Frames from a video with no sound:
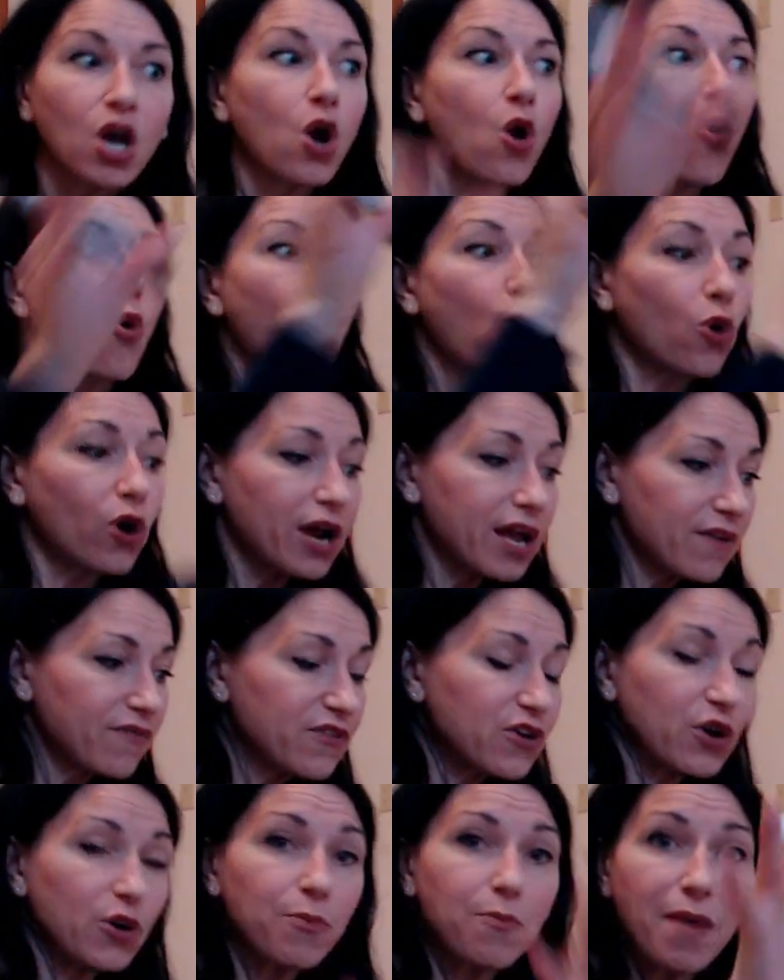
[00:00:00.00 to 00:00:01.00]
Or if
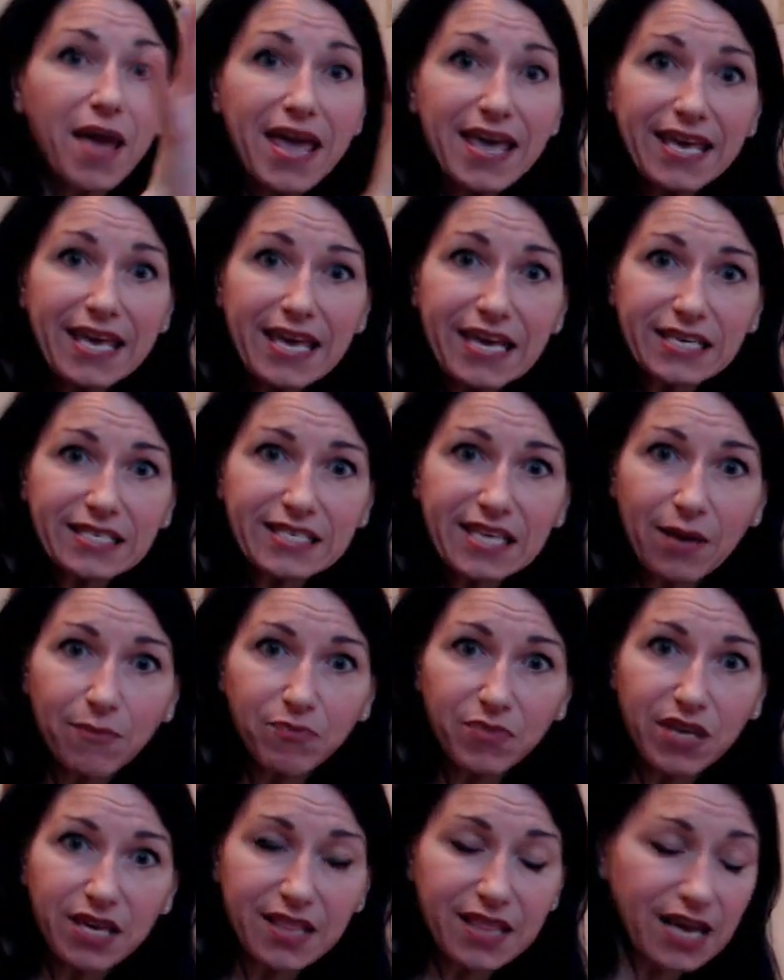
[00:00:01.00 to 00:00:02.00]
you're making
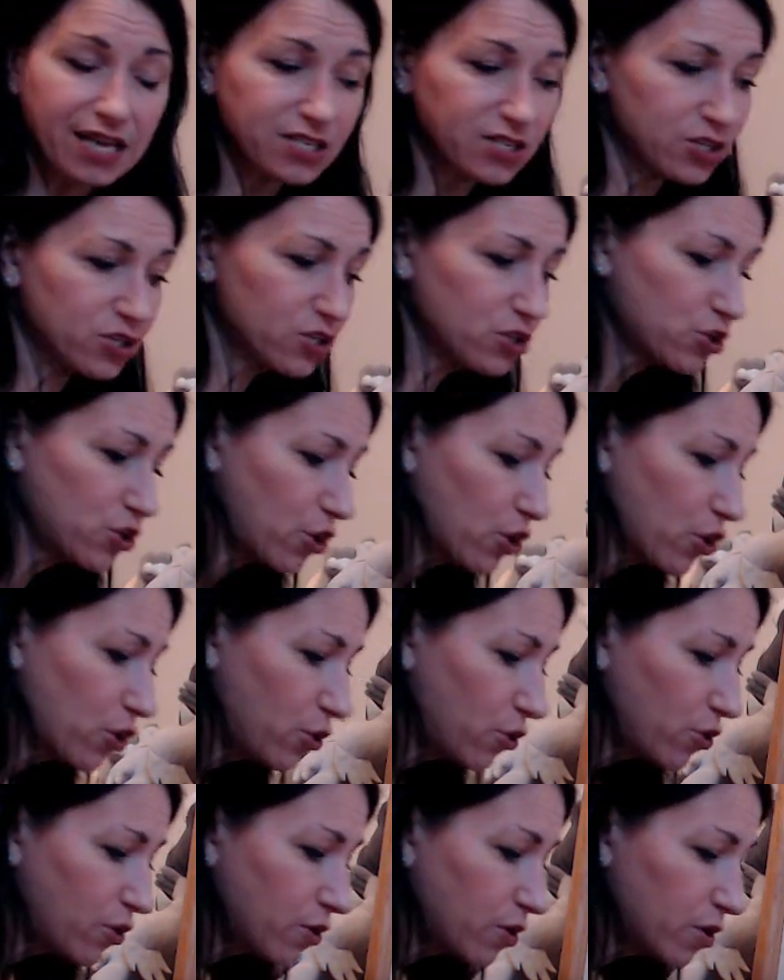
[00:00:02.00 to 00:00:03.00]
something that's a circle.